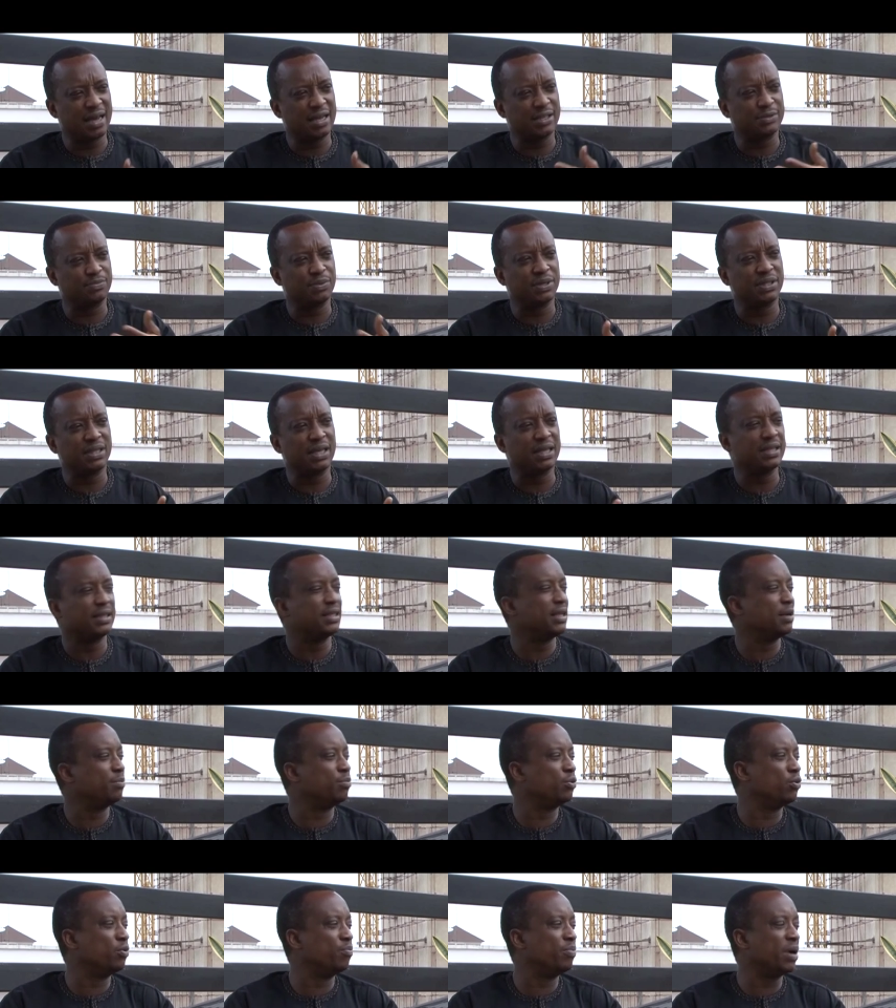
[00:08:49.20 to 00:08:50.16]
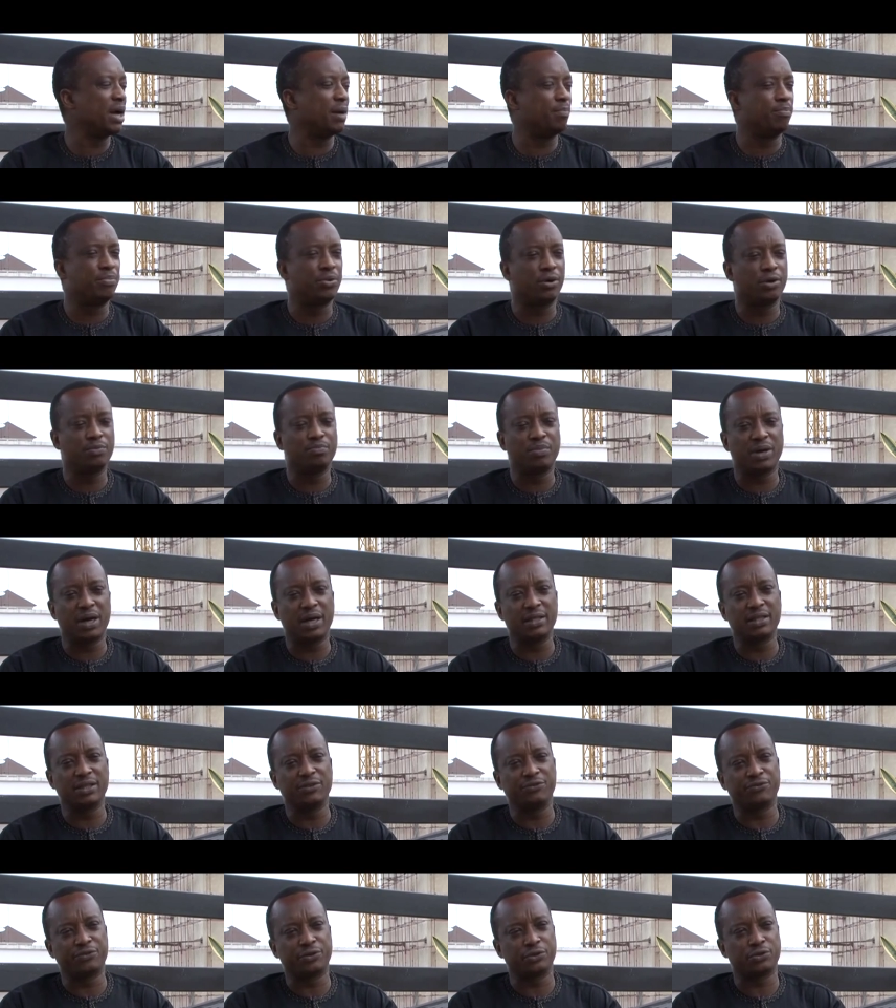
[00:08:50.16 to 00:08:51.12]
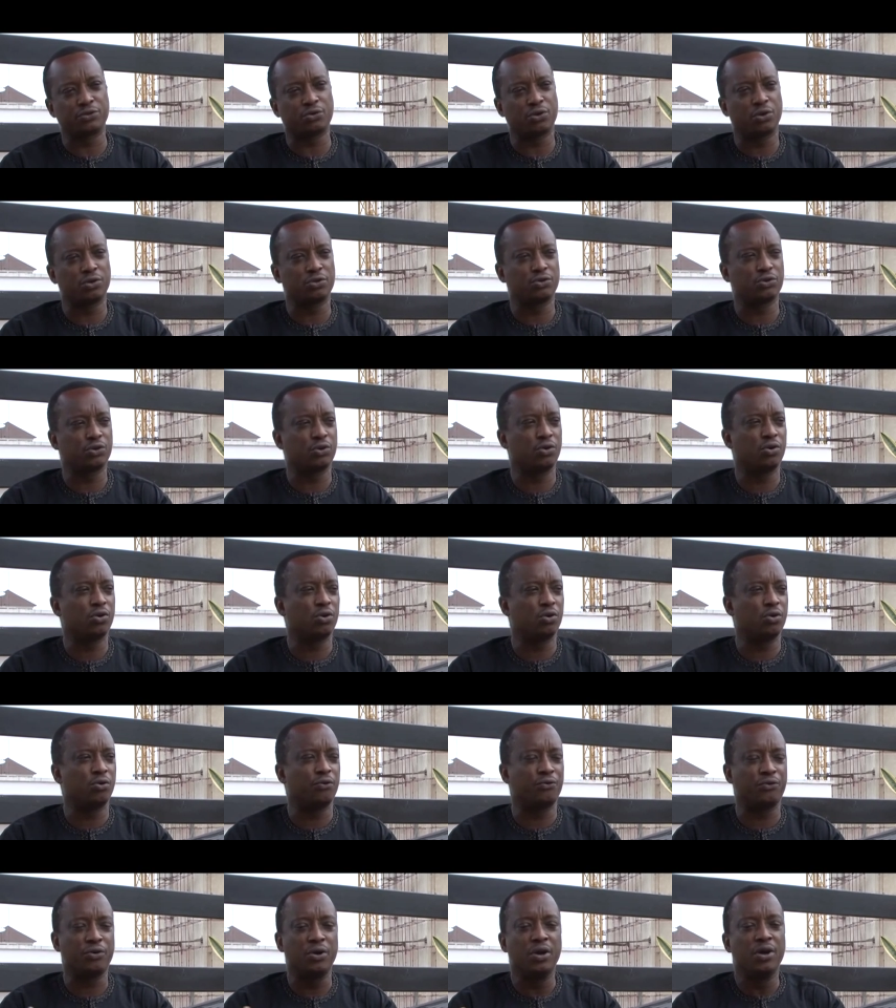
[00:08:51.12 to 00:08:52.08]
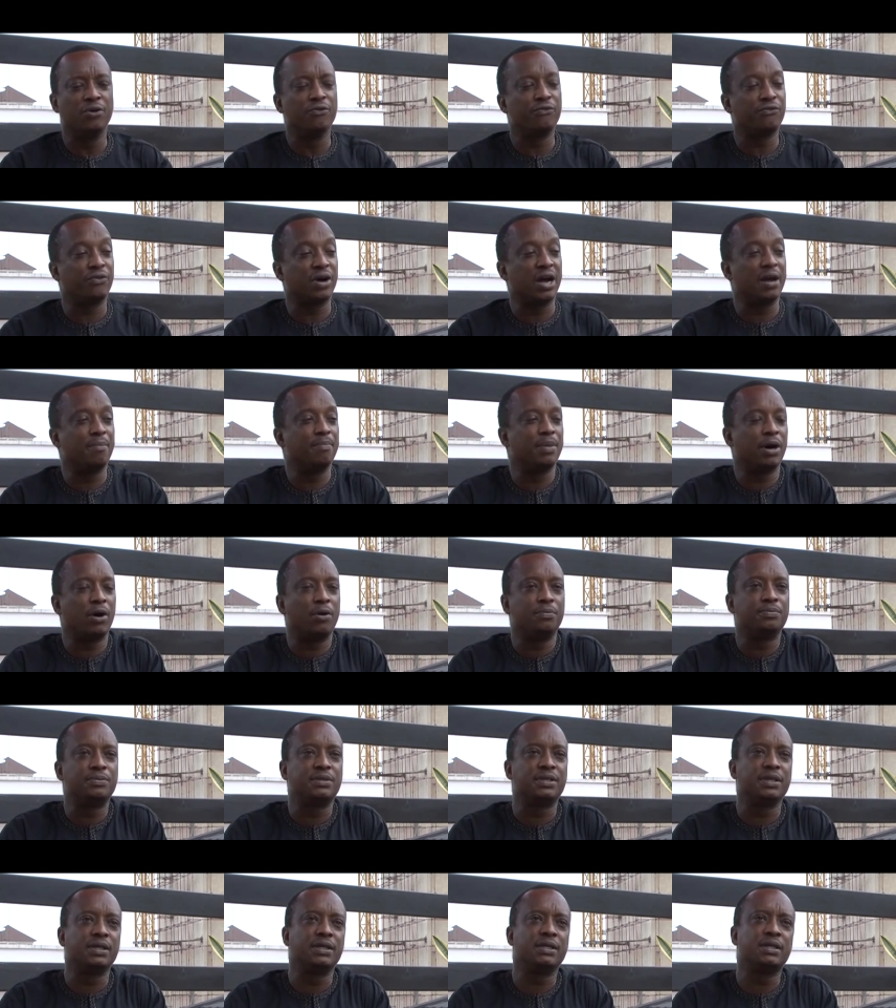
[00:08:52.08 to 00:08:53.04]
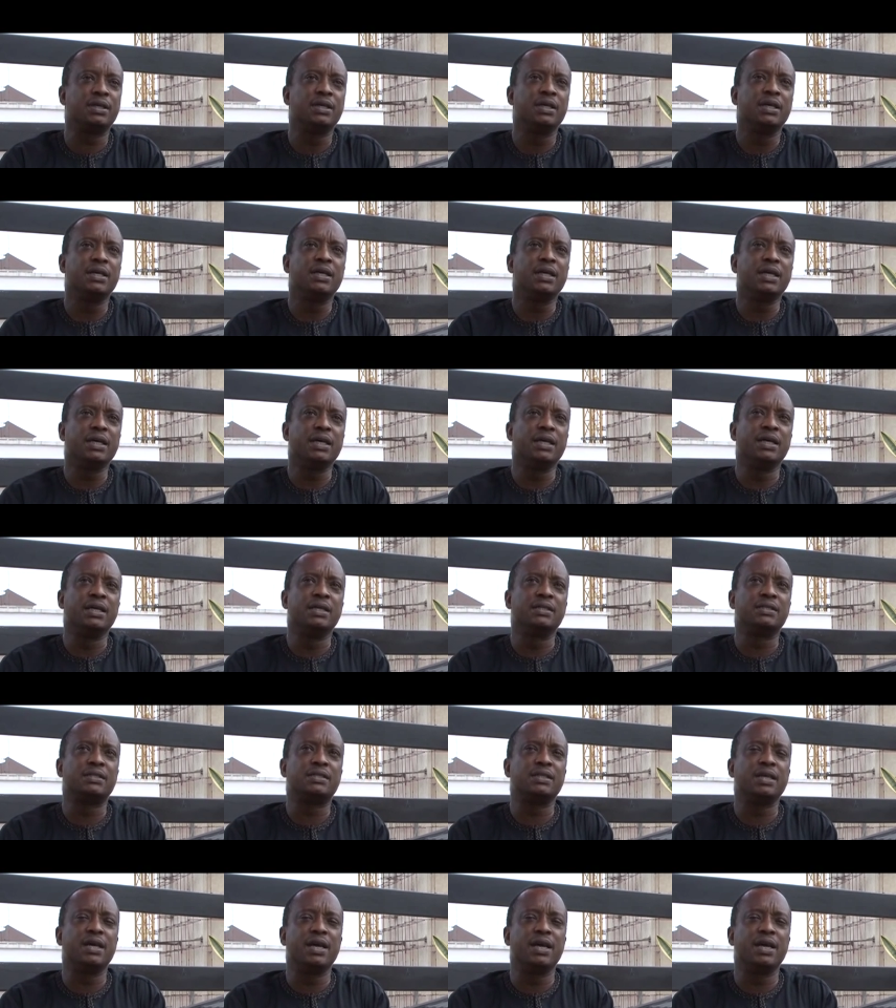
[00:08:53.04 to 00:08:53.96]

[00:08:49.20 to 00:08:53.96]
that has been enabled by broadband infrastructure of fiber optic is